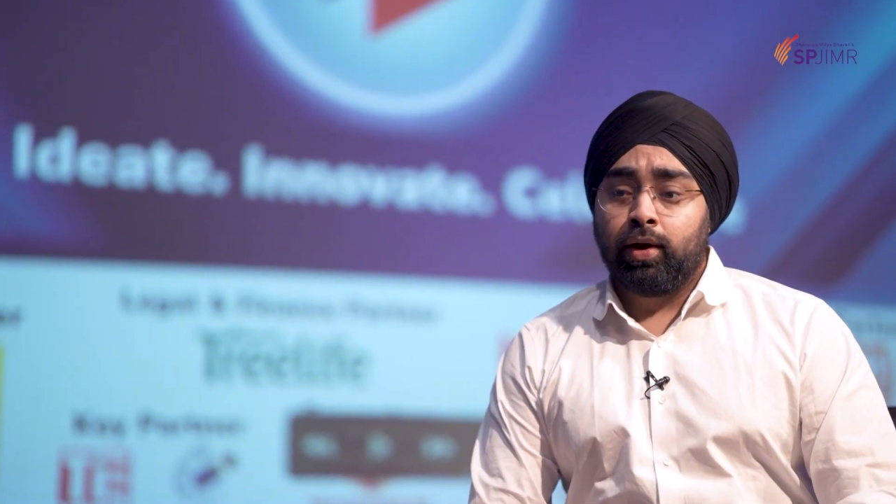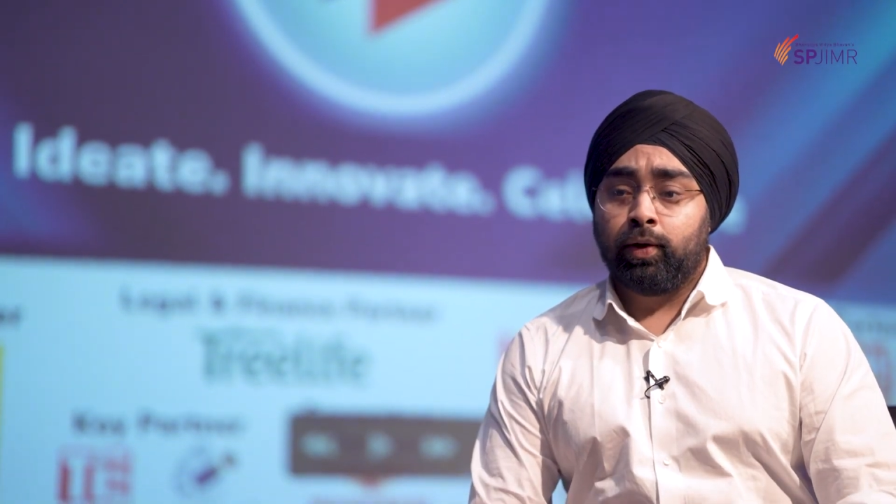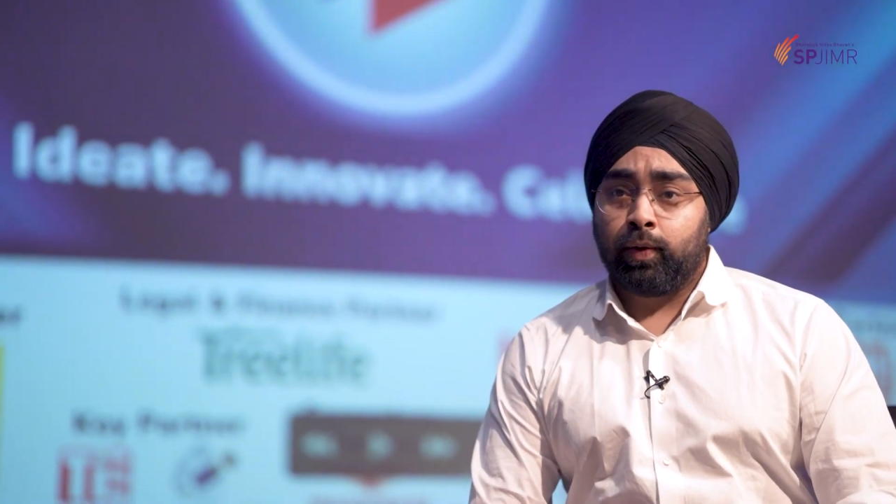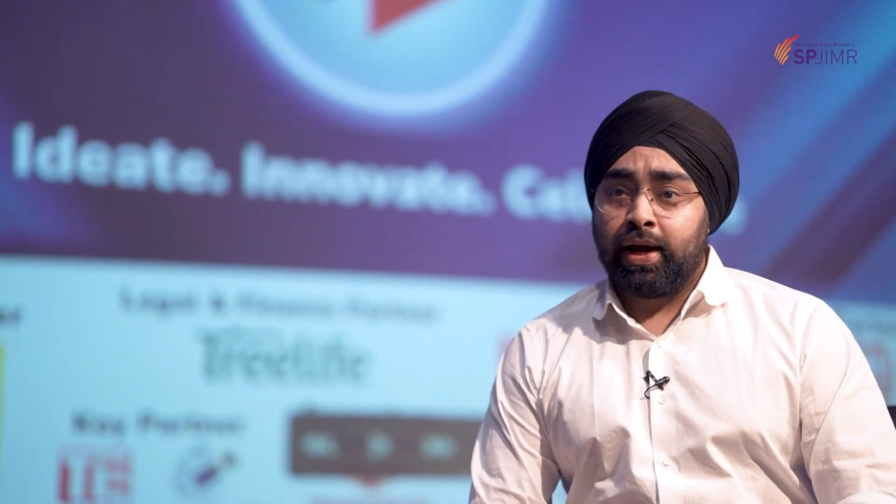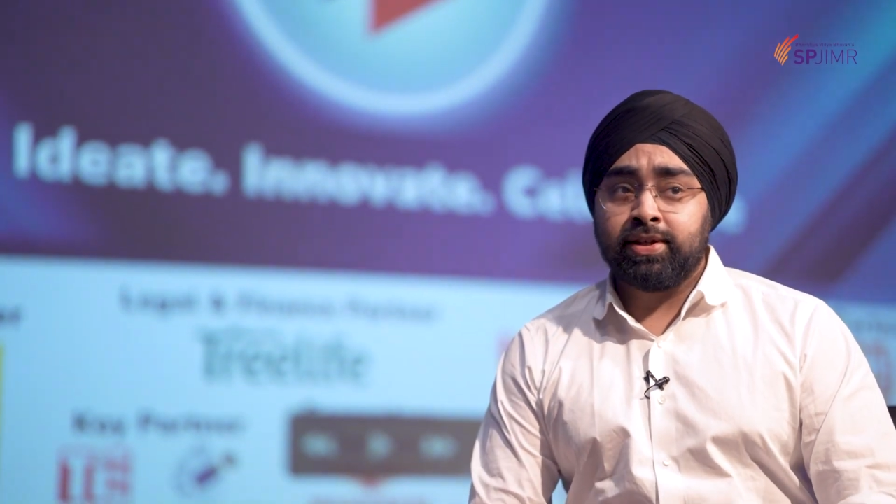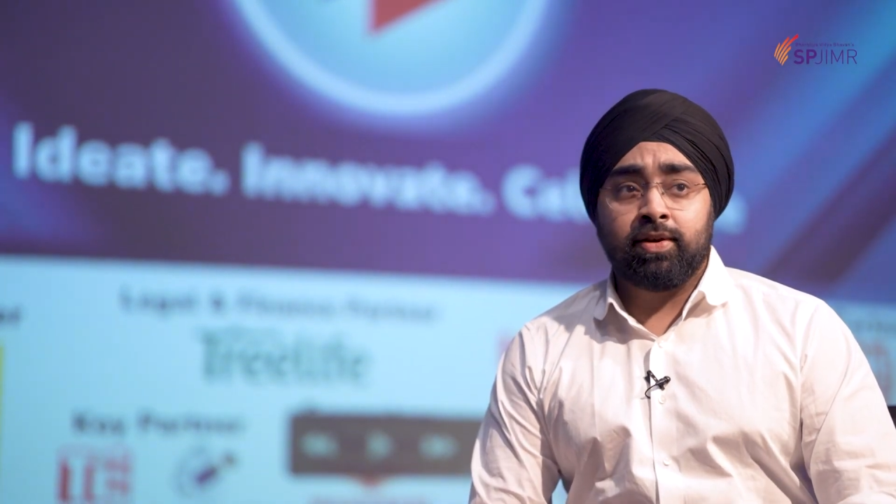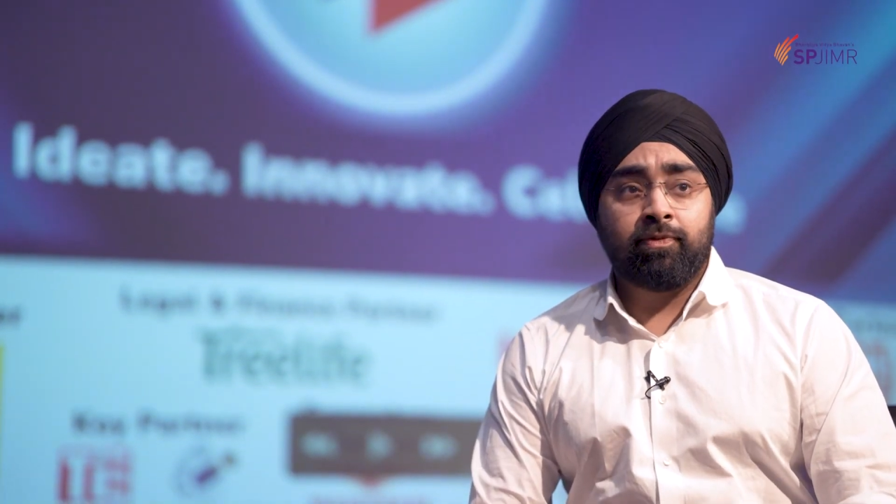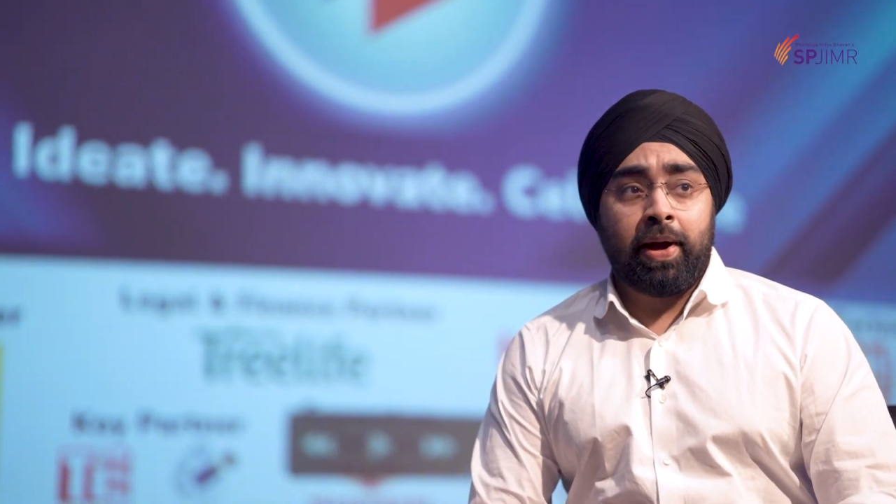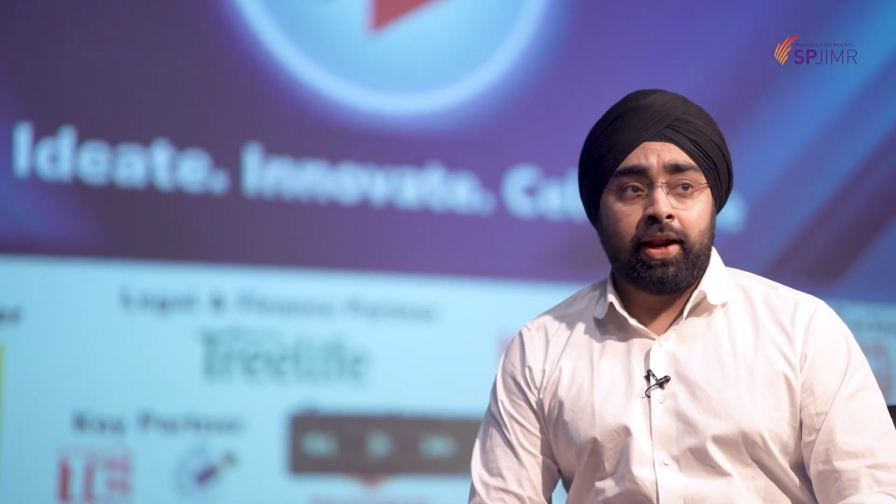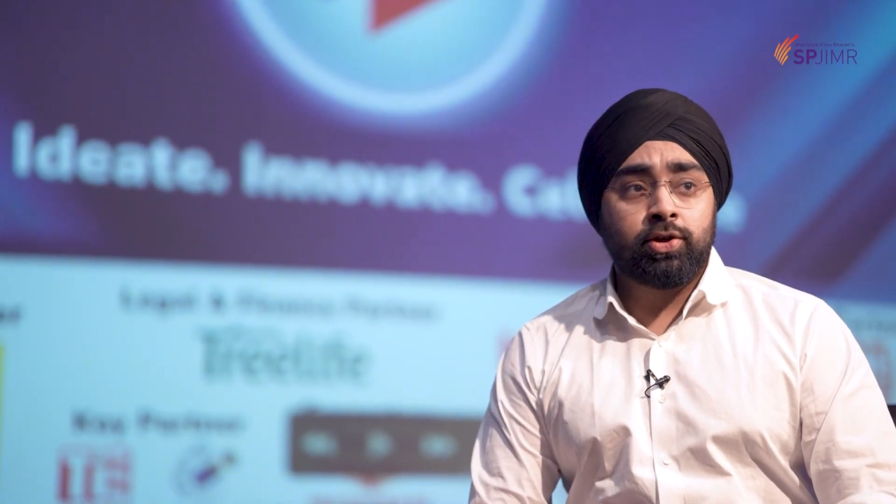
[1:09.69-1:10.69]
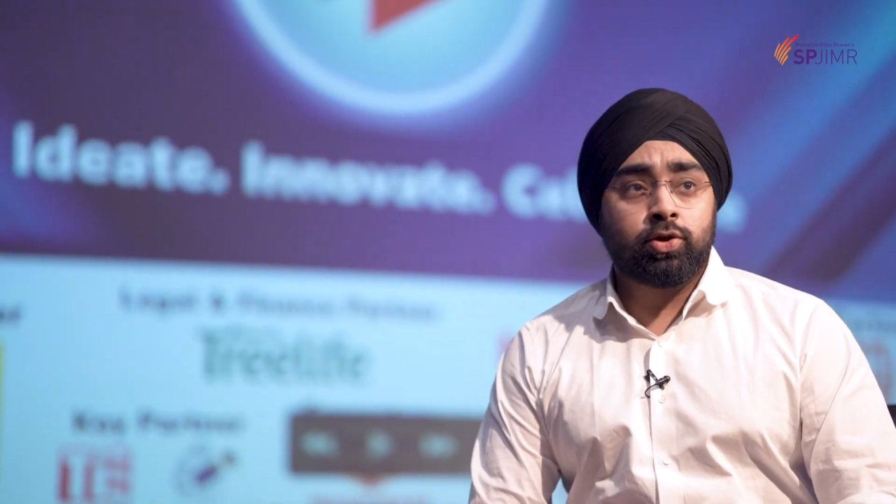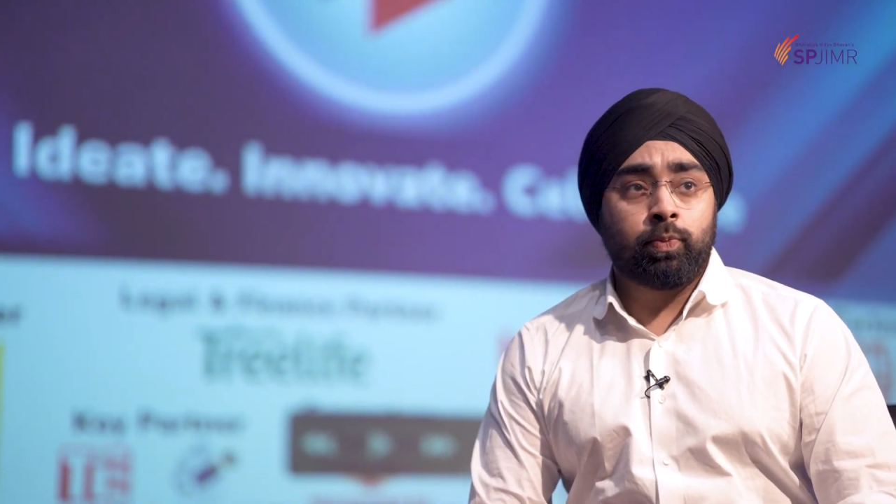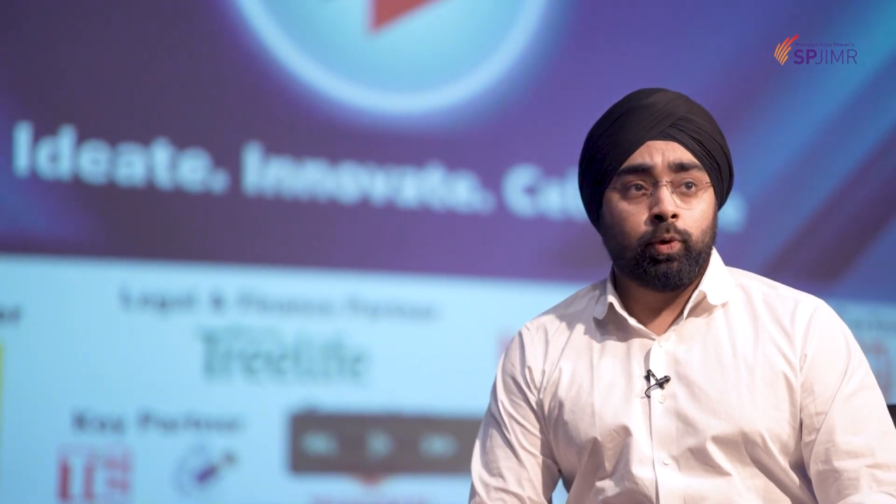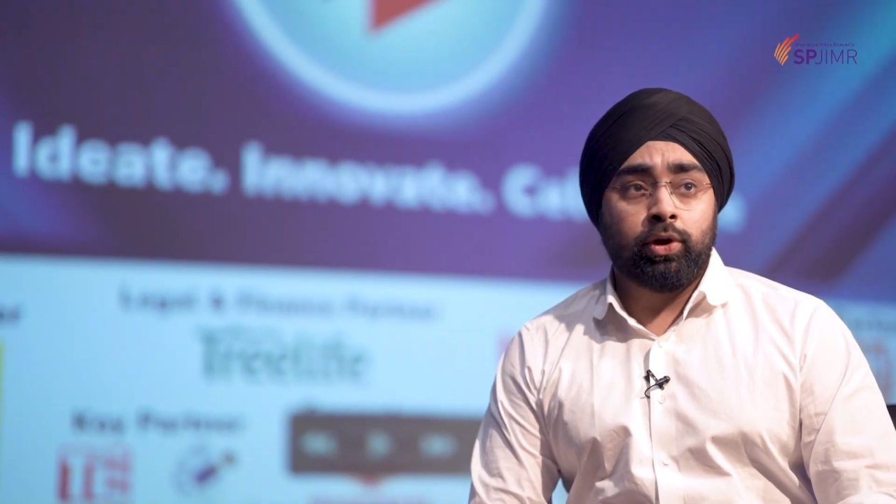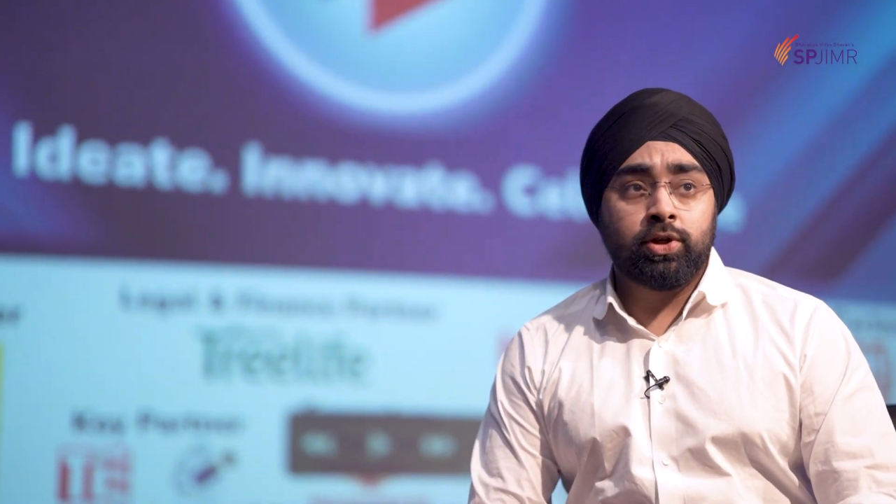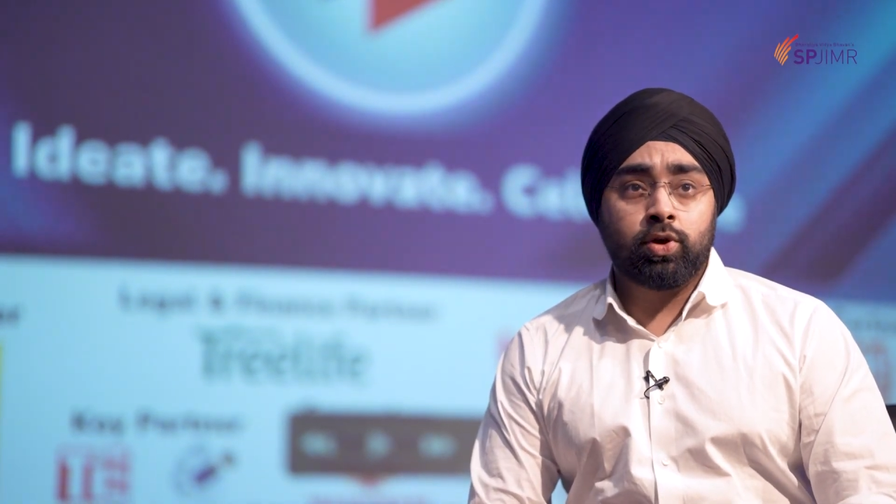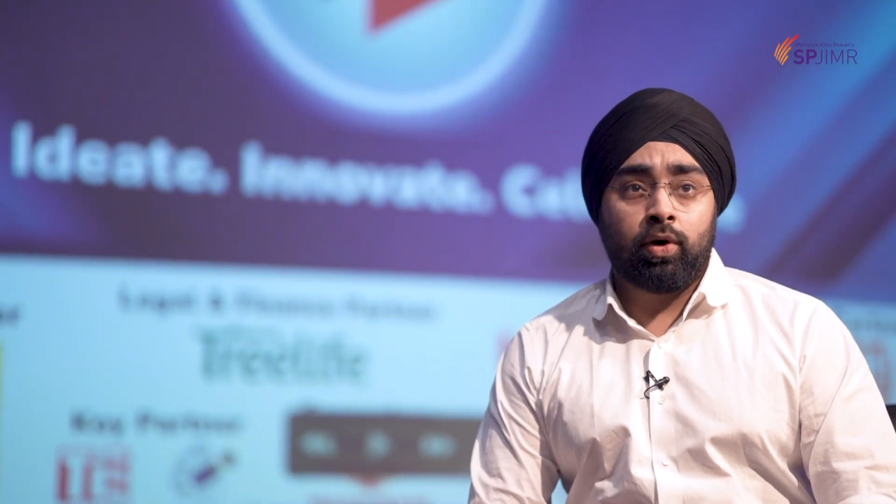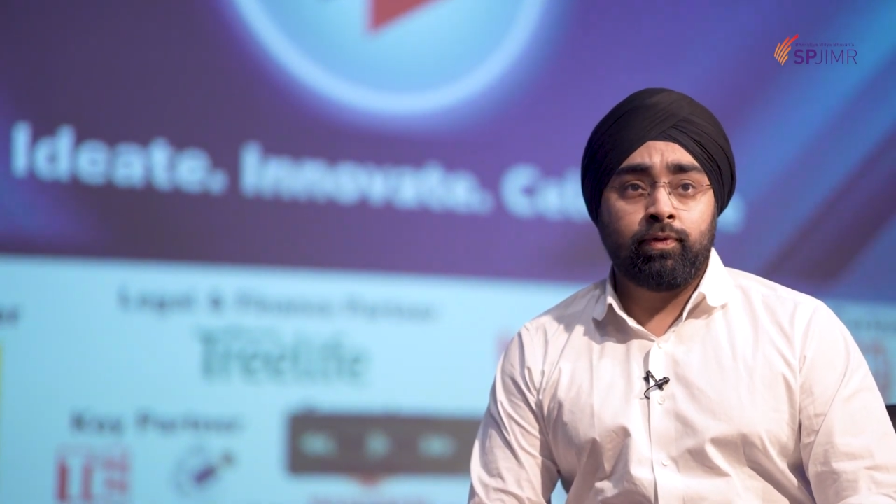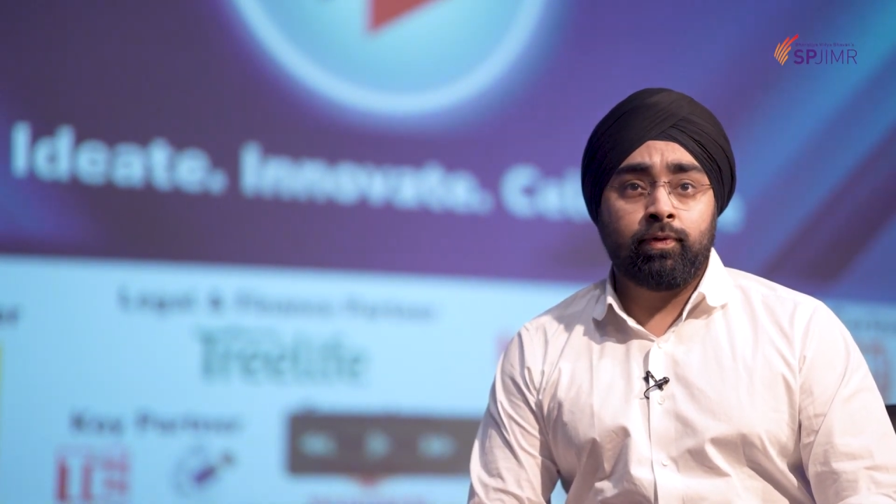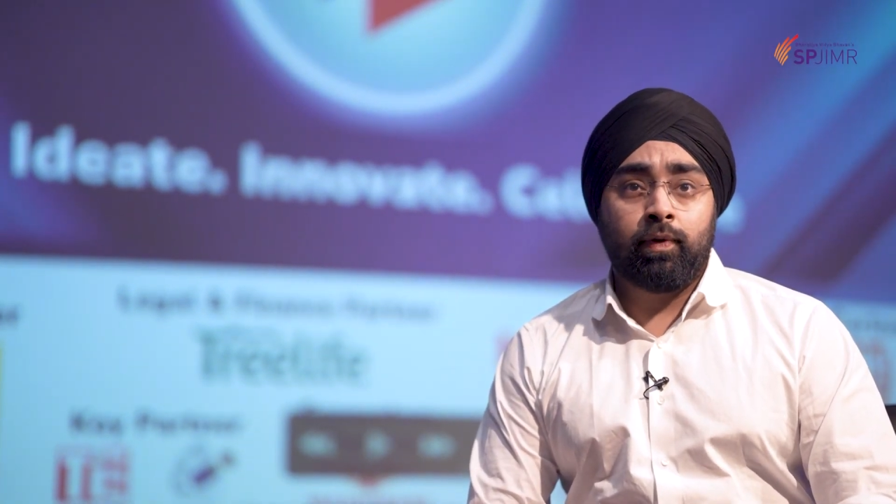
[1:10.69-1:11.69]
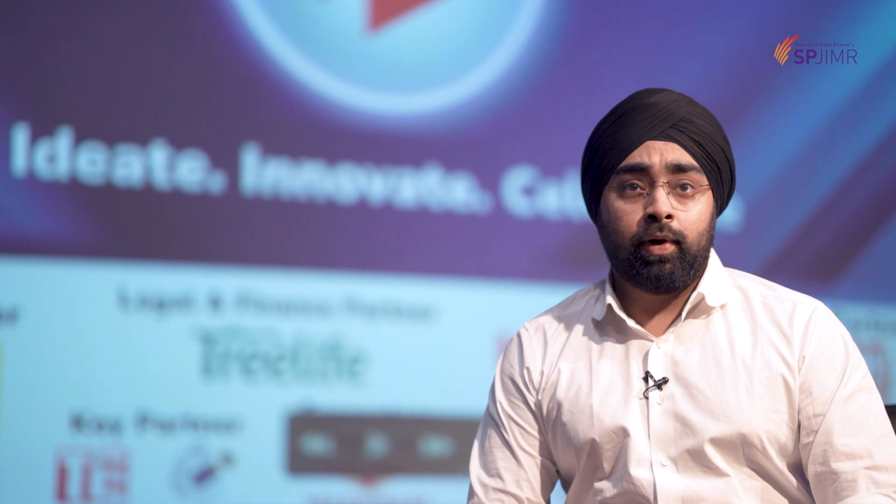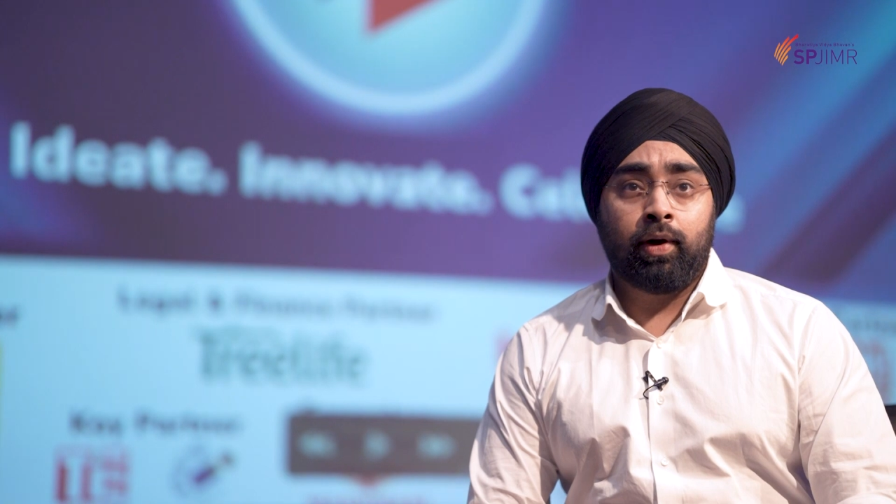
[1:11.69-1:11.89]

you guys have managed to pull this off.